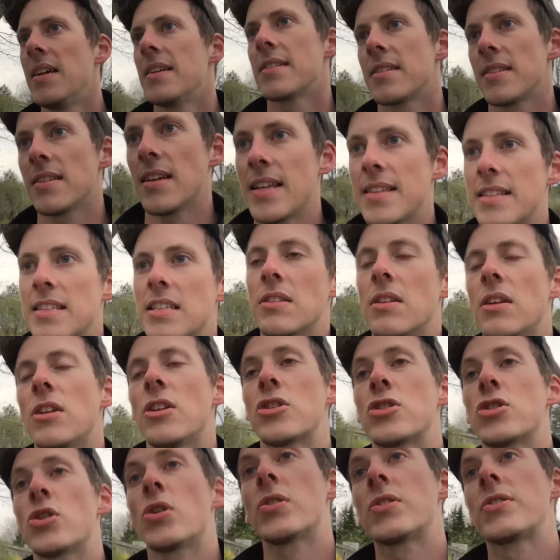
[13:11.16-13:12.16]
So that's a little
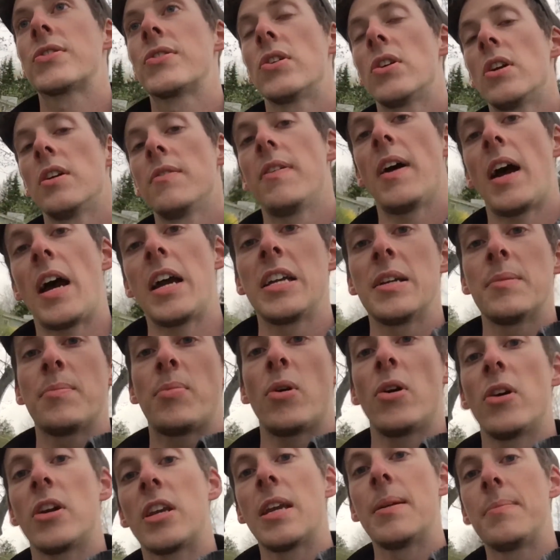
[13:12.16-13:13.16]
short story of how your
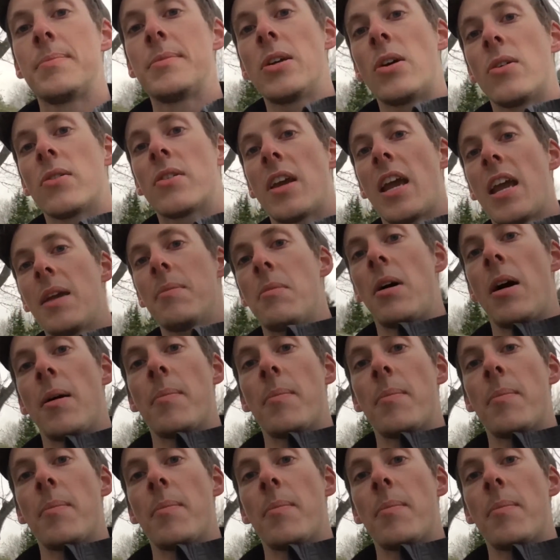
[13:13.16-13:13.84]
boy Kiptoe came